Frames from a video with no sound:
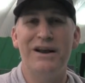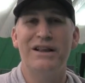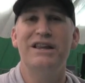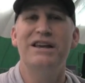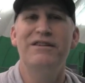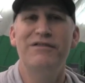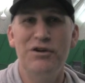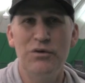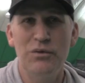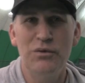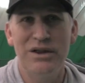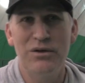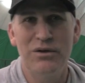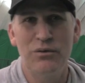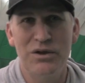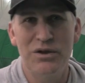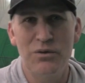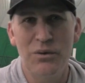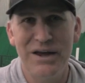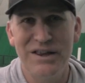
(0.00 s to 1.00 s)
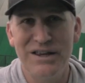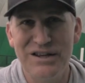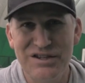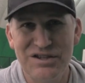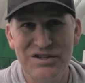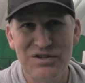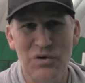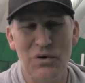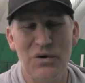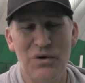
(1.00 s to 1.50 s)
leave you with one of these
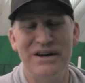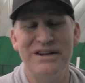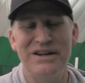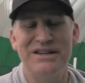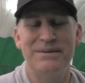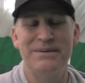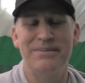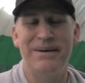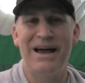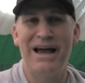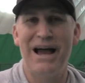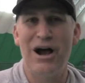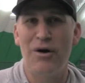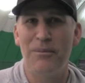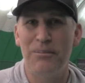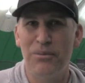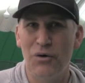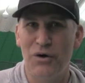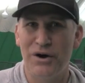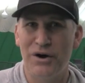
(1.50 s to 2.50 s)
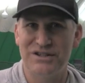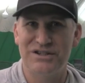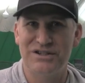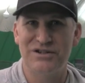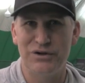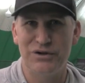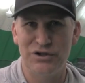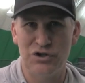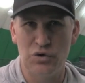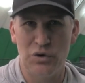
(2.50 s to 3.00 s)
stories about how important it is
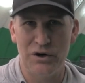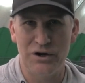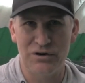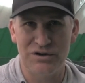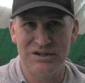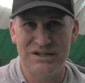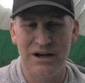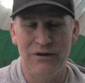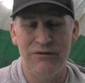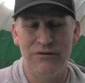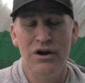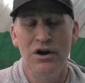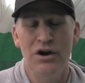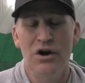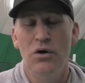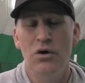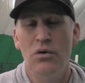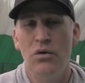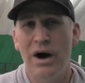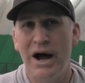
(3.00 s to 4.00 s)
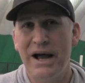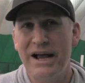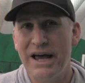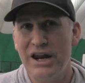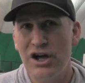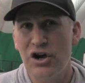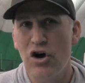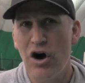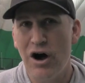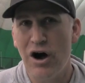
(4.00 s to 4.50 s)
to enjoy yourself. I
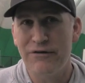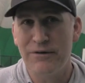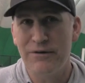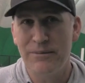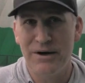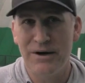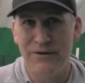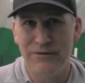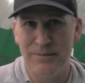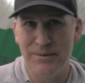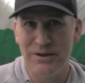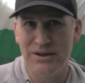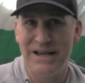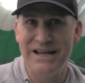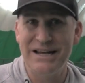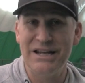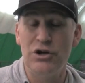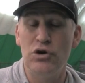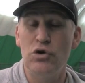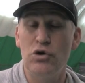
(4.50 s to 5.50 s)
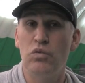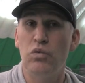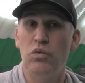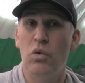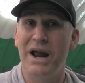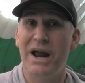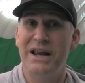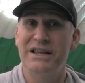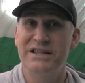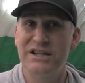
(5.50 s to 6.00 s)
got a call from a lady who
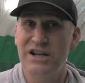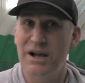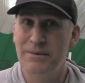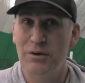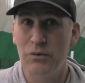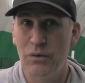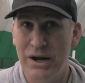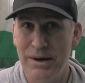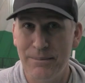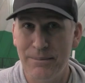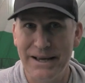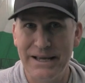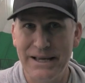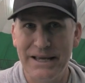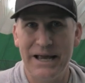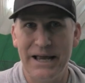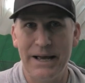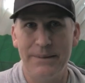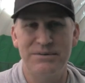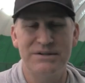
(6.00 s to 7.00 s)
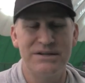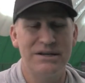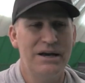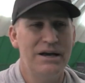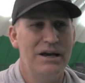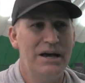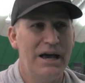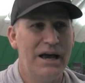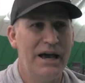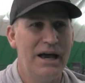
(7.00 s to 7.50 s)
wanted to come to one of my camps.
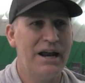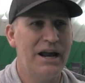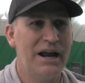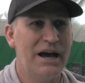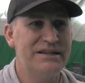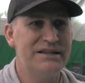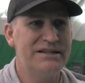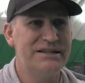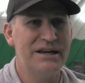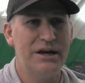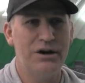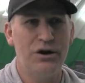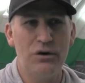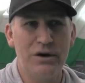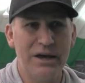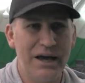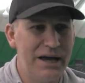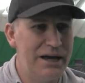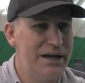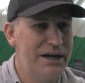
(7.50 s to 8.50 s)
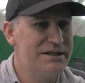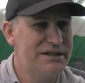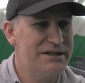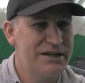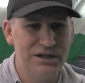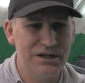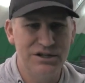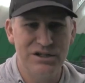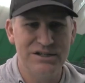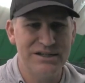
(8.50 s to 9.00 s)
And I said, okay, it's
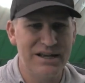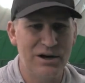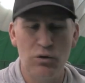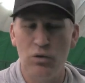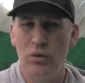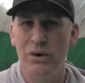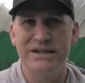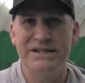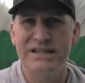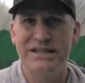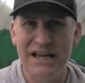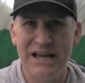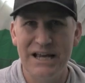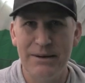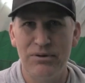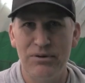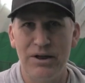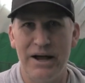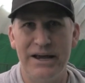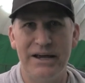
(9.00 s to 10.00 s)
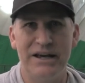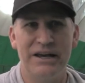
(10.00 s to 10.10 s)
good. She's like, well, what is the camp like?